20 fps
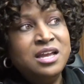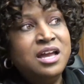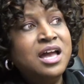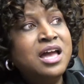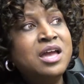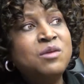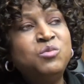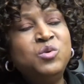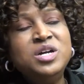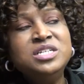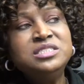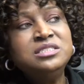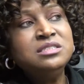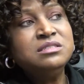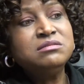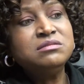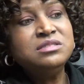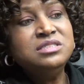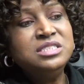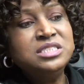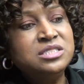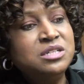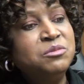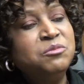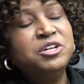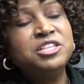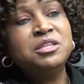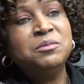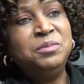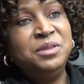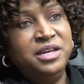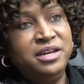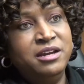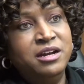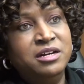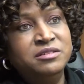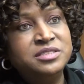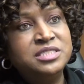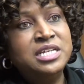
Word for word: I wasn't concerned with the playoffs.